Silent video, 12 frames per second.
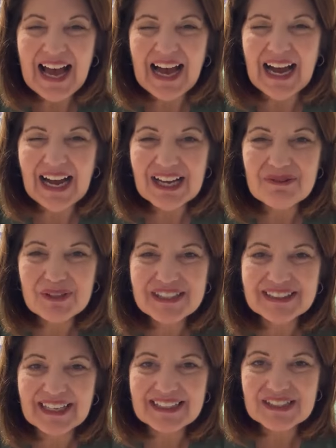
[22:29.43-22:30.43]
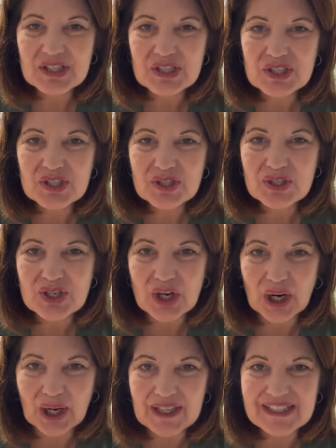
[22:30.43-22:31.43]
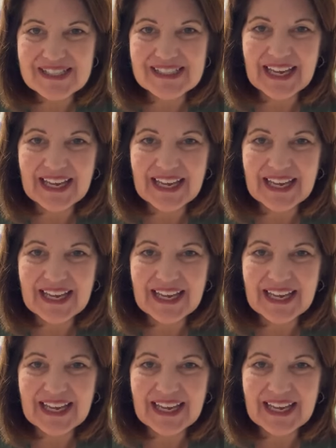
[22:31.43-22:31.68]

I would like to start